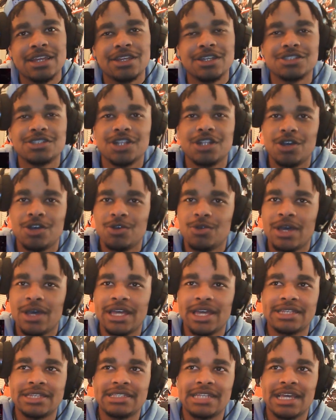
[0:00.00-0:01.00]
There's no
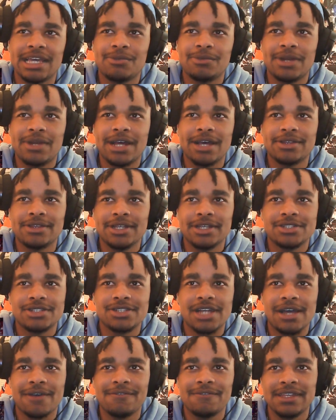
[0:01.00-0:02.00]
way Dame went out there,
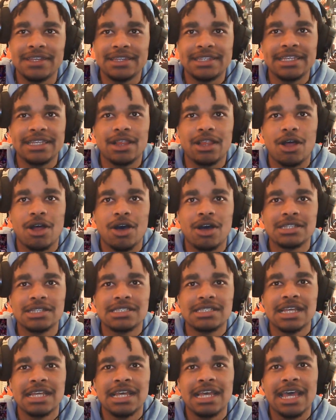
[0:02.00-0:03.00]
dropped 50, lost,